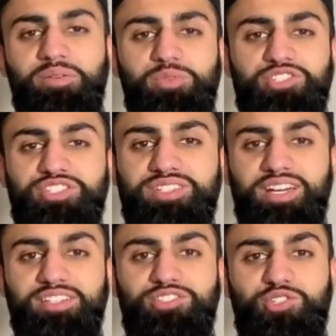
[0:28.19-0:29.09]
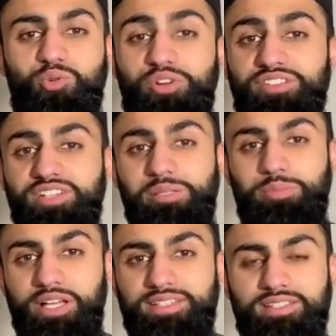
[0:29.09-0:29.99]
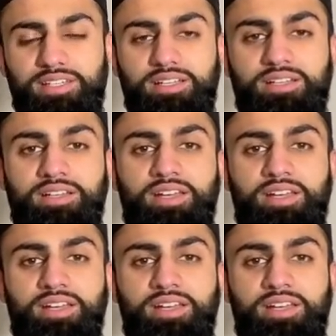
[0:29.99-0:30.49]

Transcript: which is not short of any blessing,